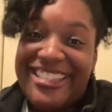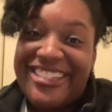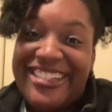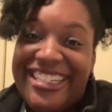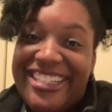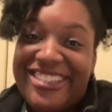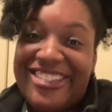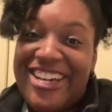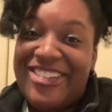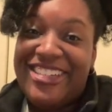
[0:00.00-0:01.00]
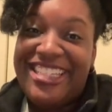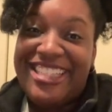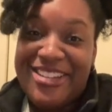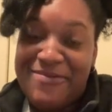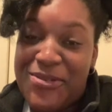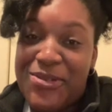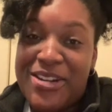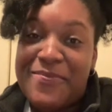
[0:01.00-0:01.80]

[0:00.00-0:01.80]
Sorry, I don't have anything more,